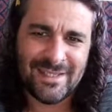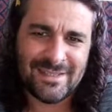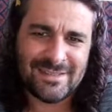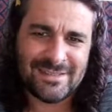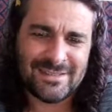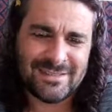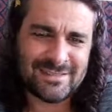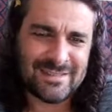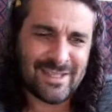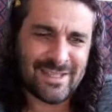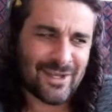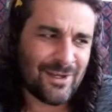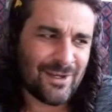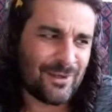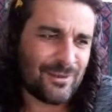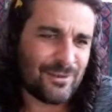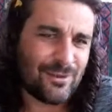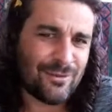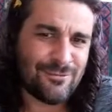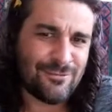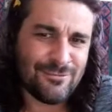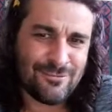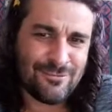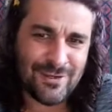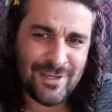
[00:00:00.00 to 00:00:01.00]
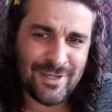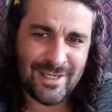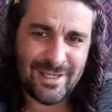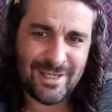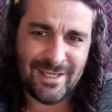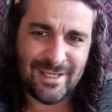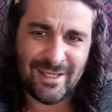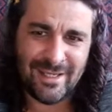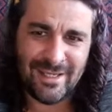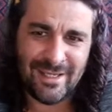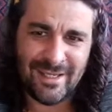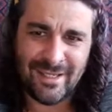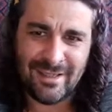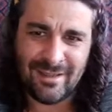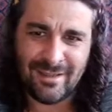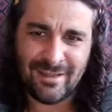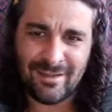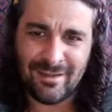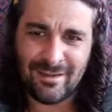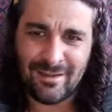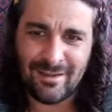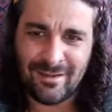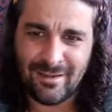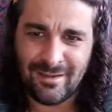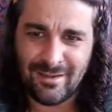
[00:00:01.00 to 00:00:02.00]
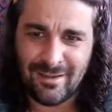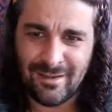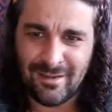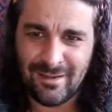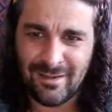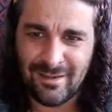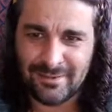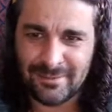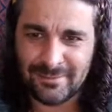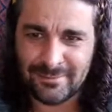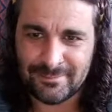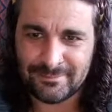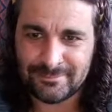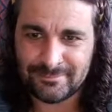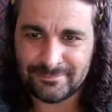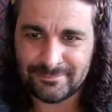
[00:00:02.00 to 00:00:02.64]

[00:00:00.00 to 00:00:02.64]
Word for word: So, really good.